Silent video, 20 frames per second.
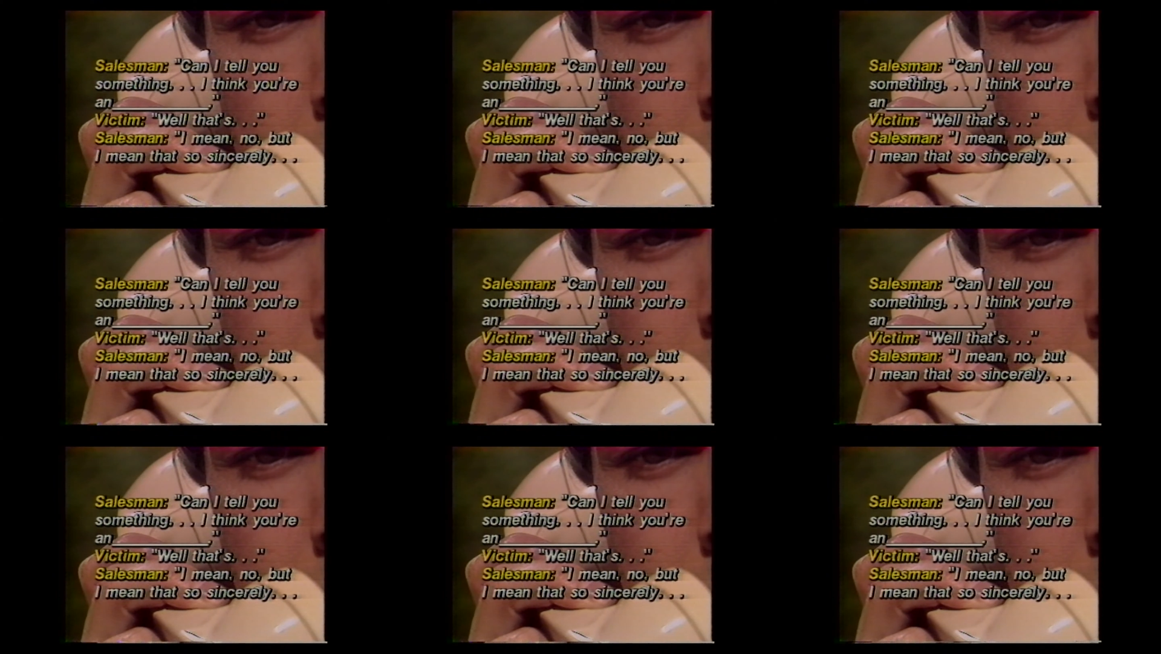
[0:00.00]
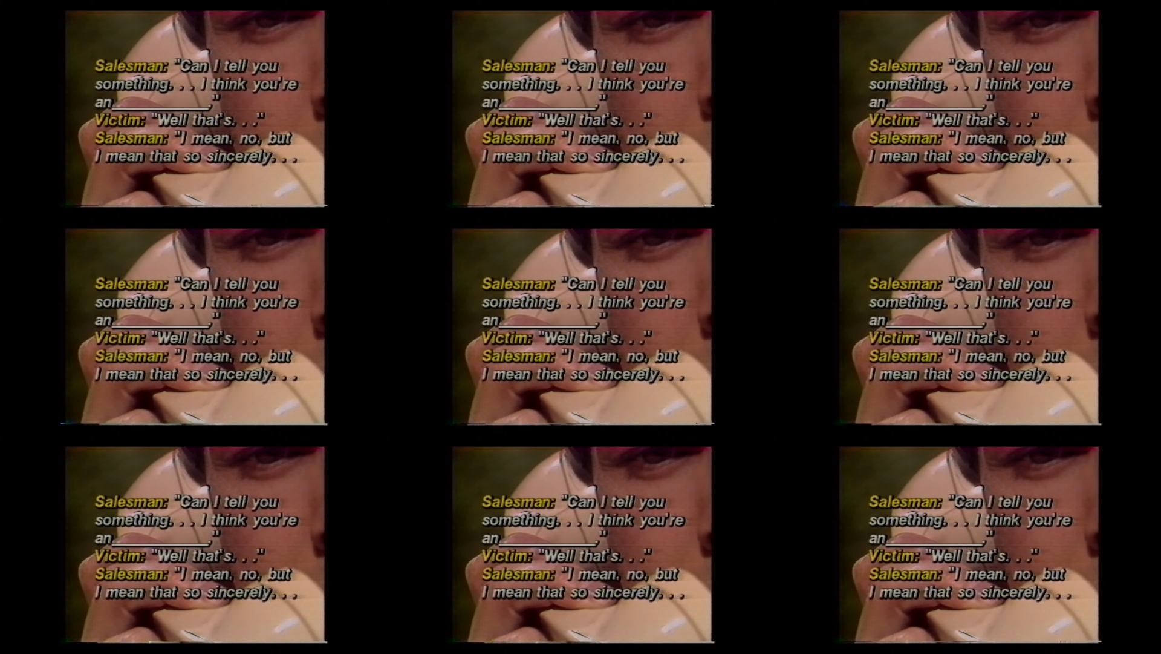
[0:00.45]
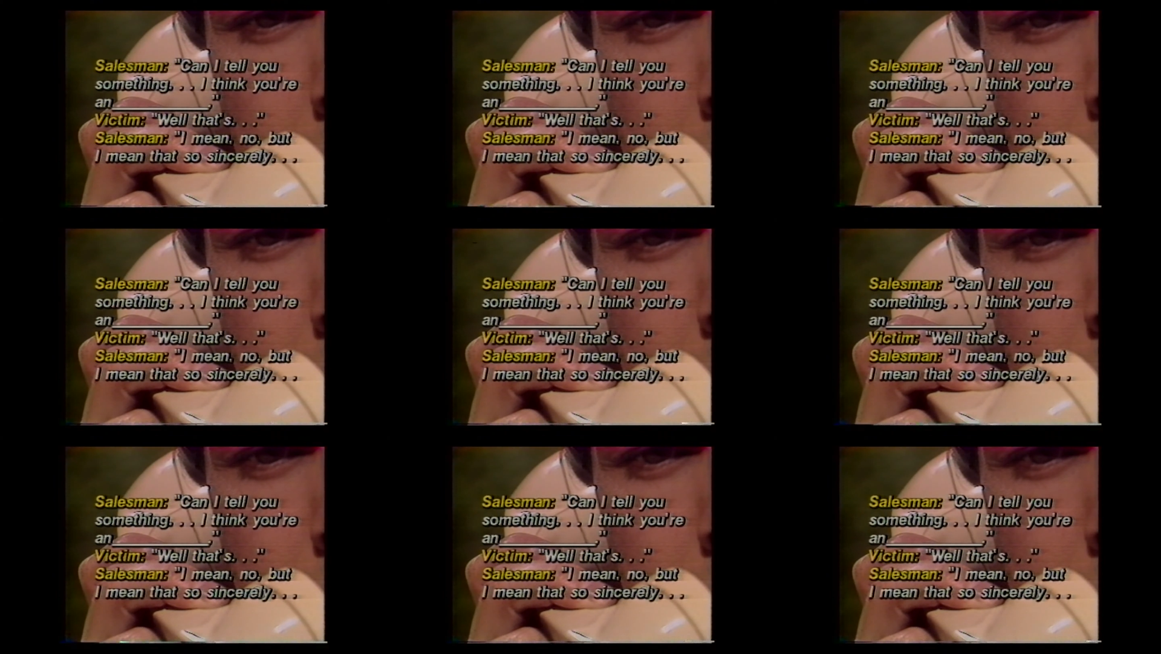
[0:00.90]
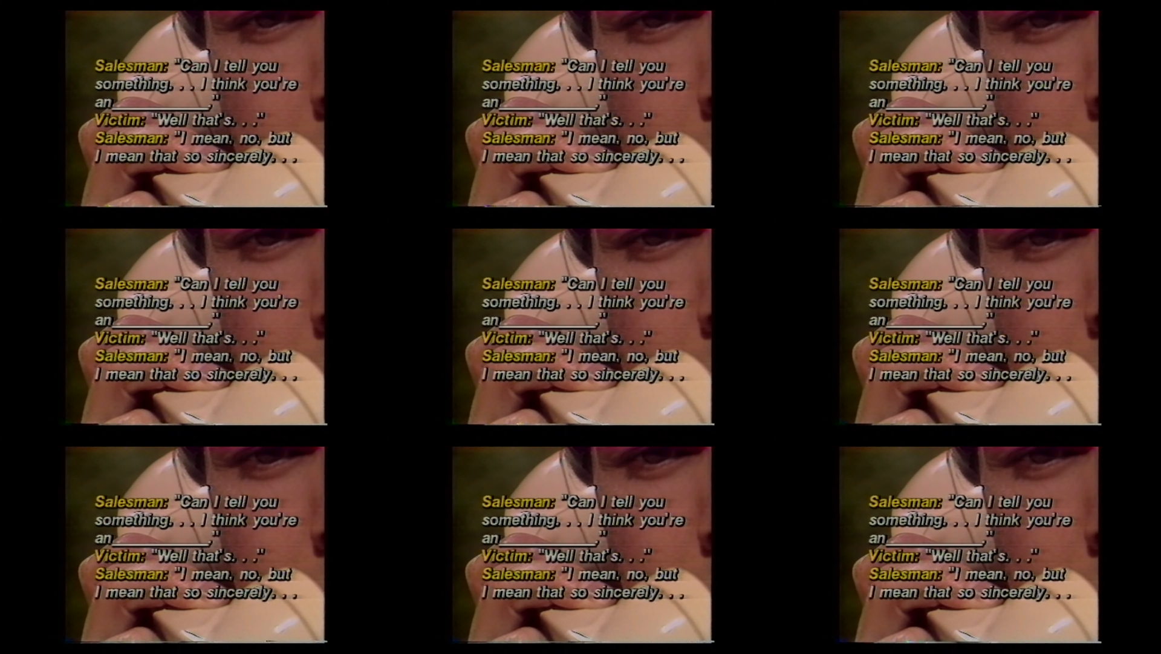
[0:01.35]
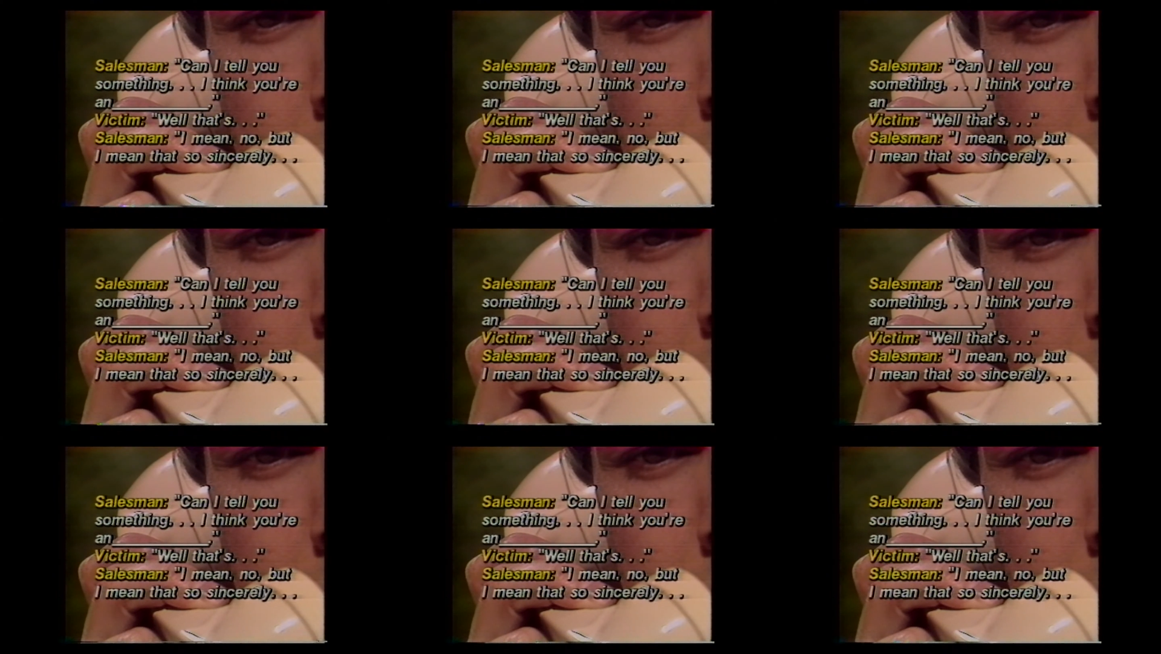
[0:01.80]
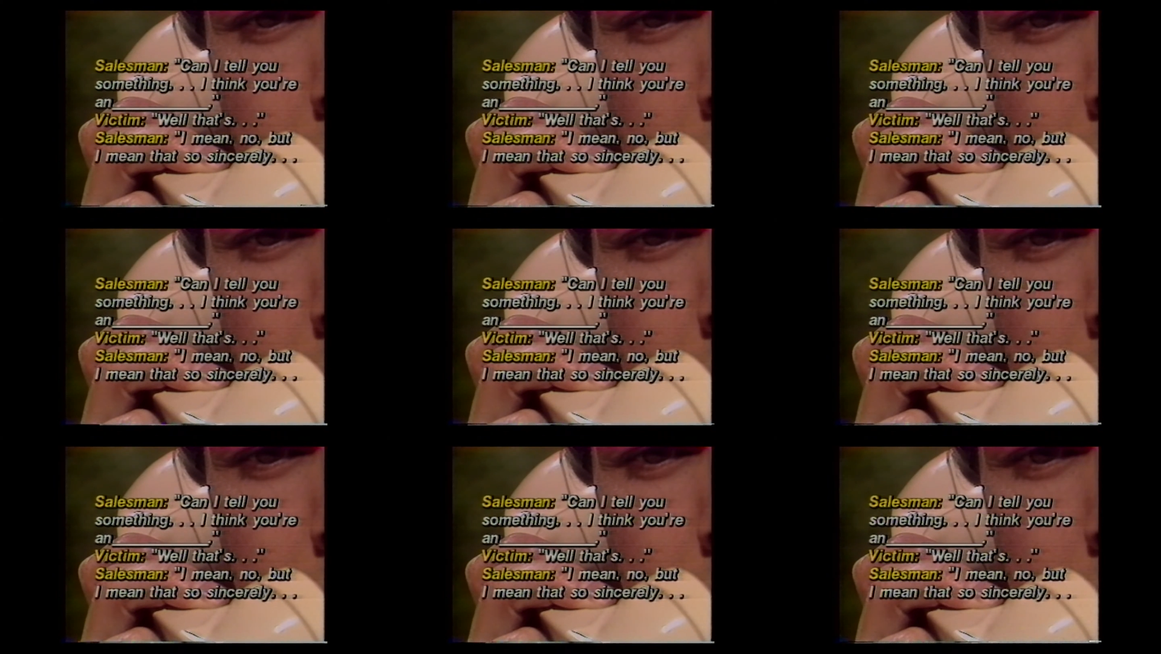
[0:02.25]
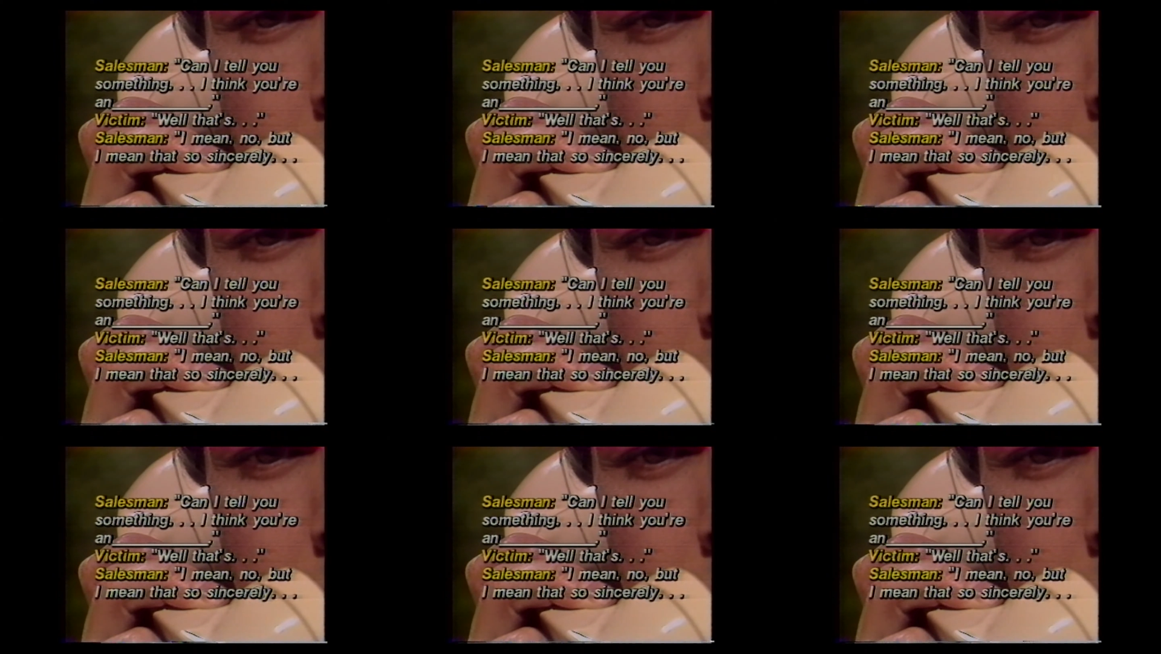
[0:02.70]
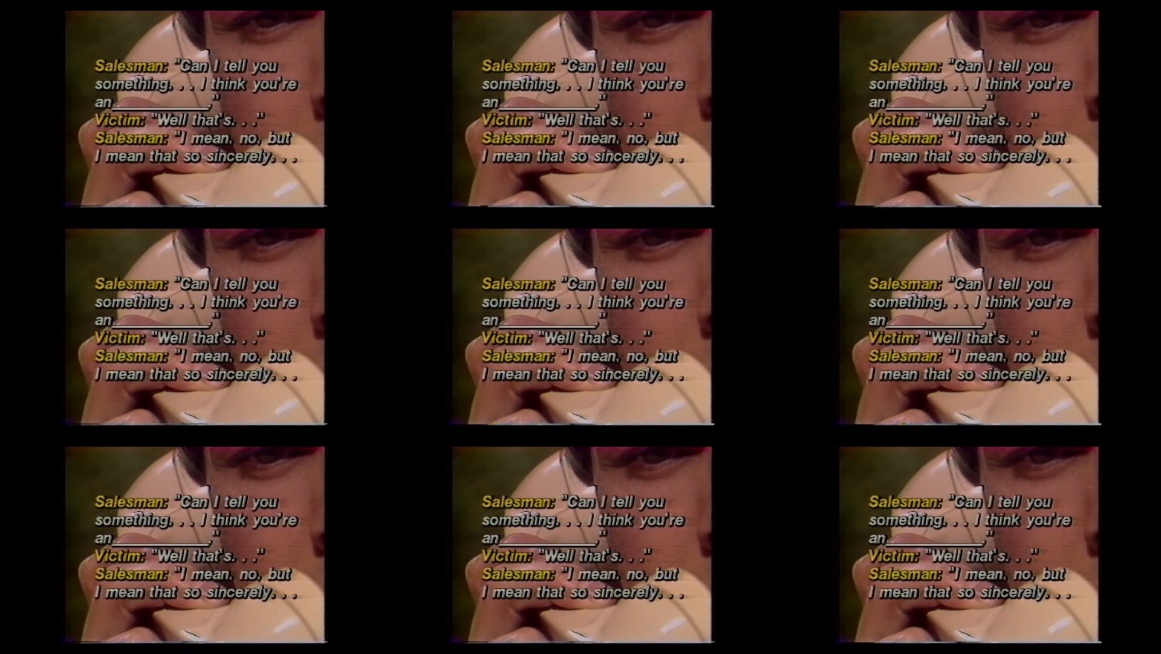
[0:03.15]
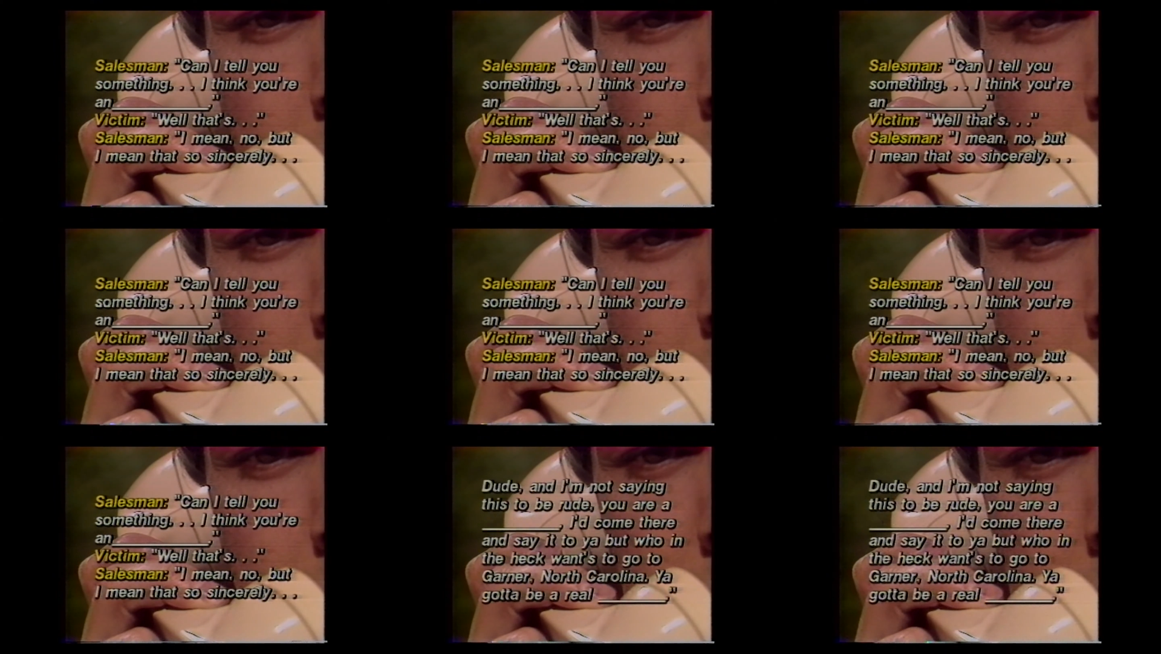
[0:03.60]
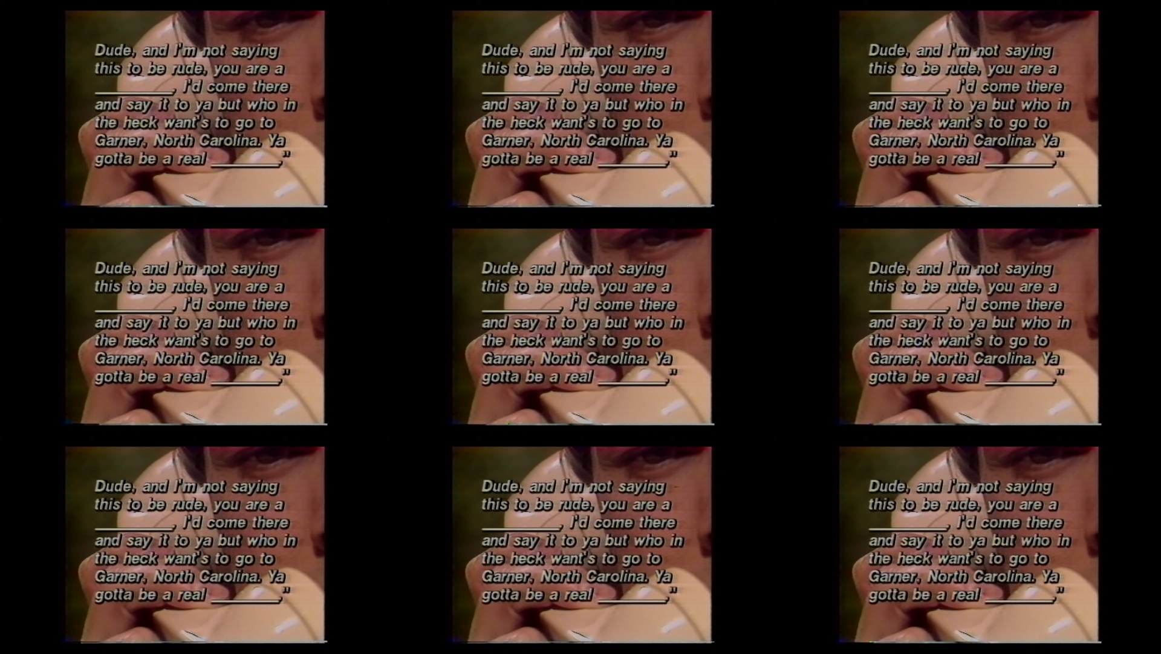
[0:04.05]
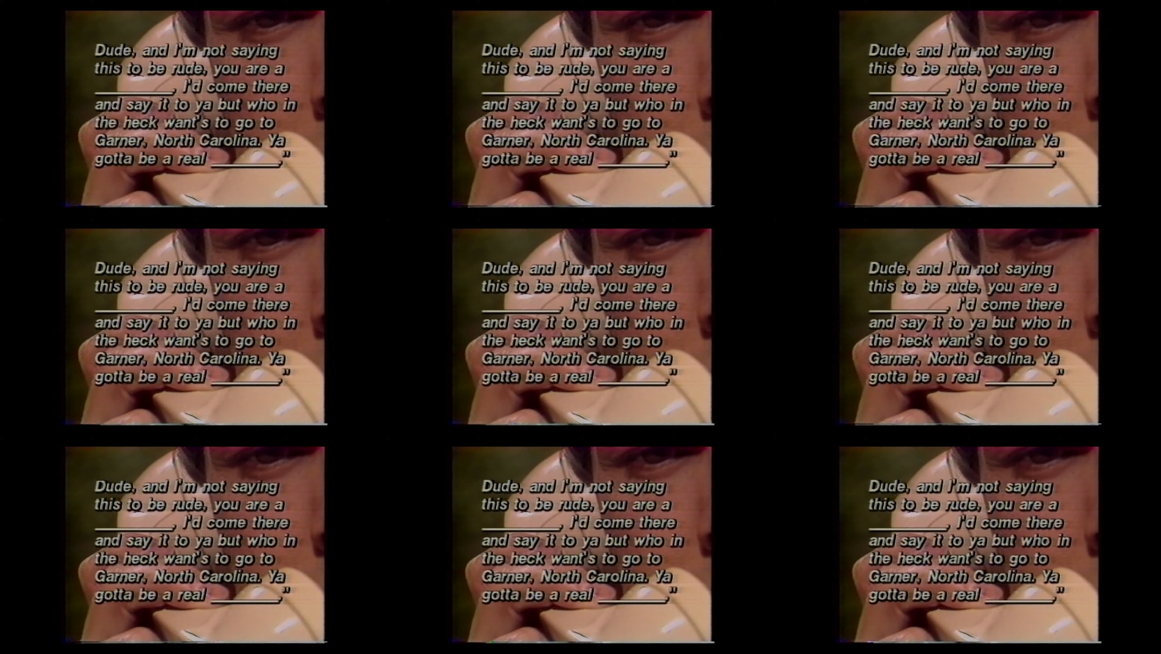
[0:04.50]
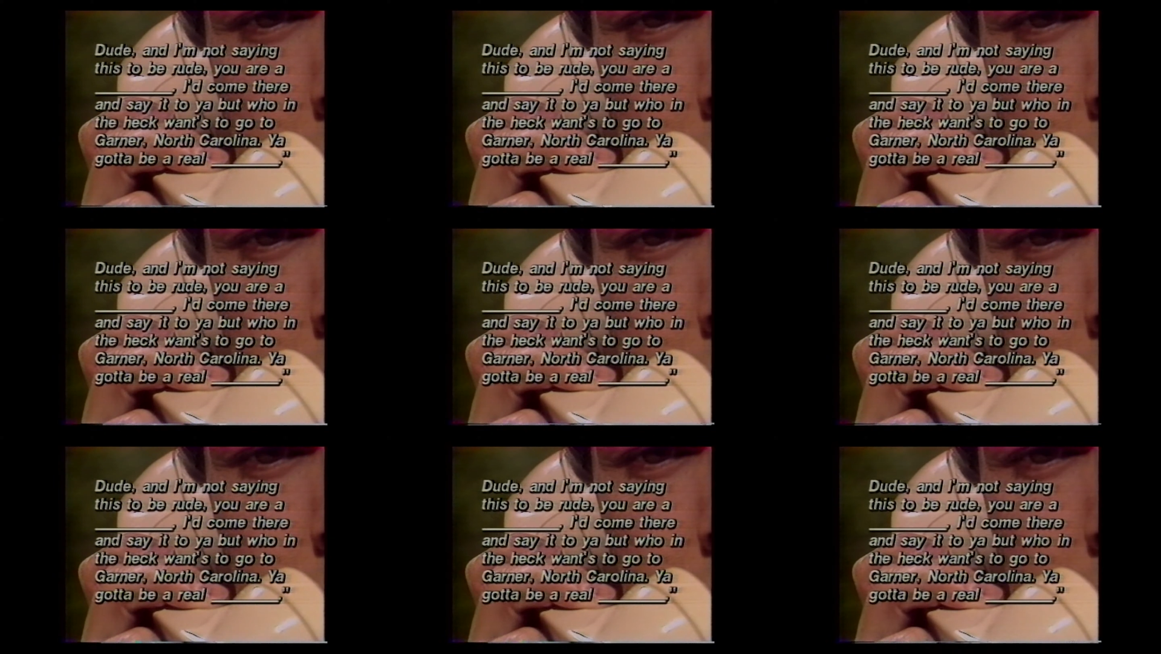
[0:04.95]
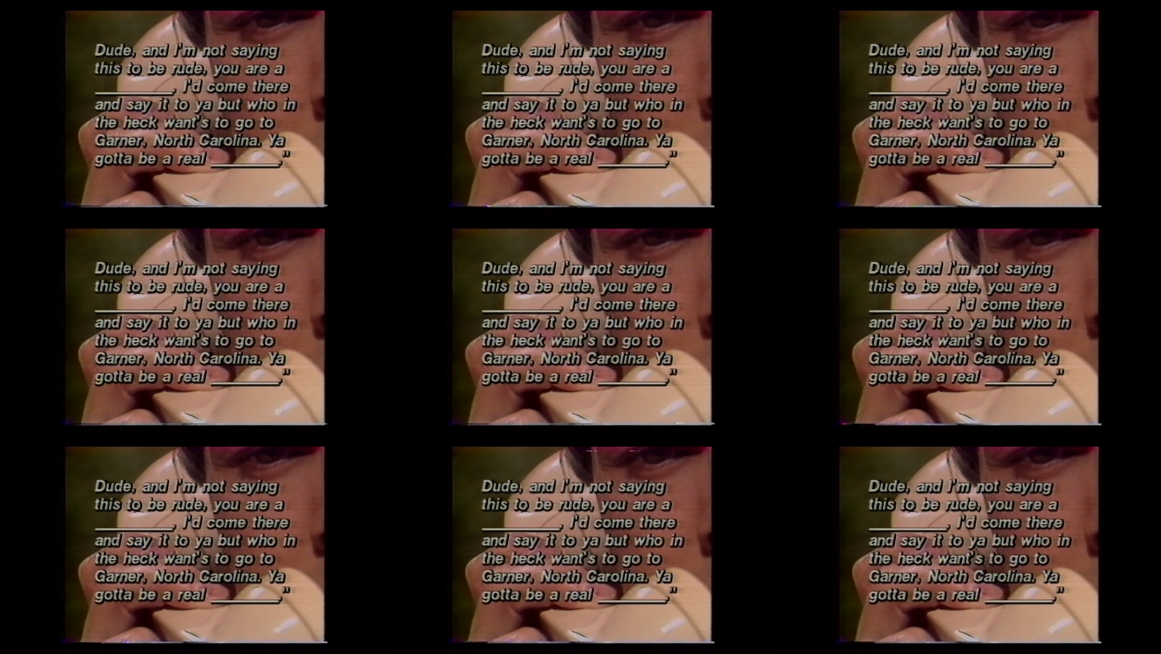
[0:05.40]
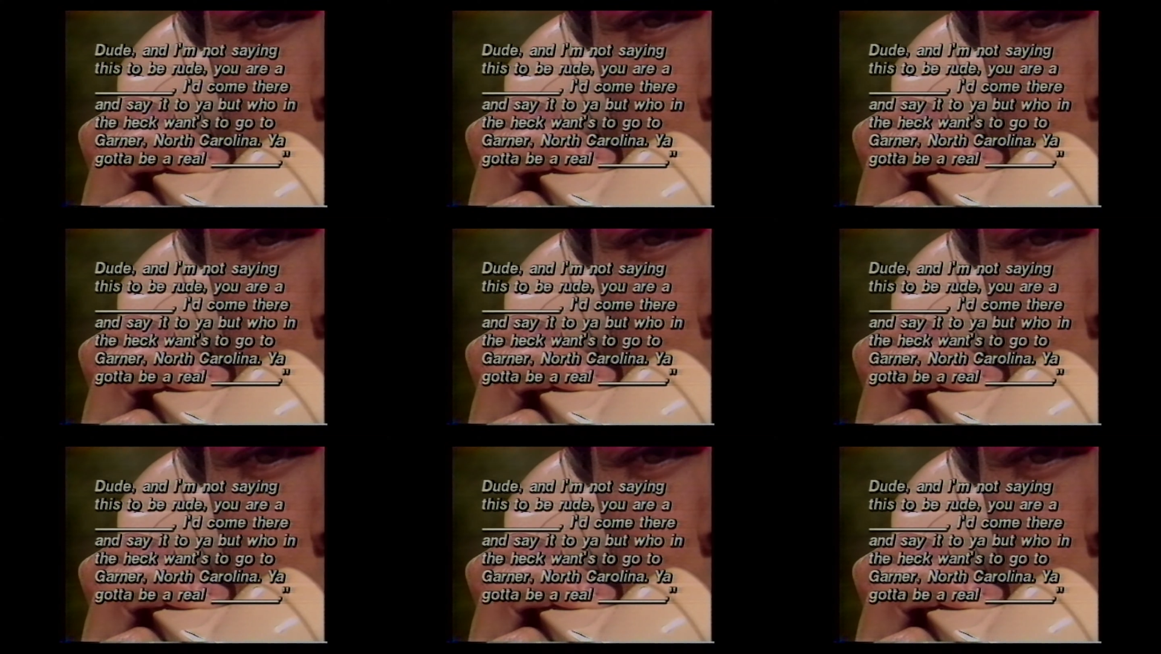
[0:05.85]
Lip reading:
(no speaker visible)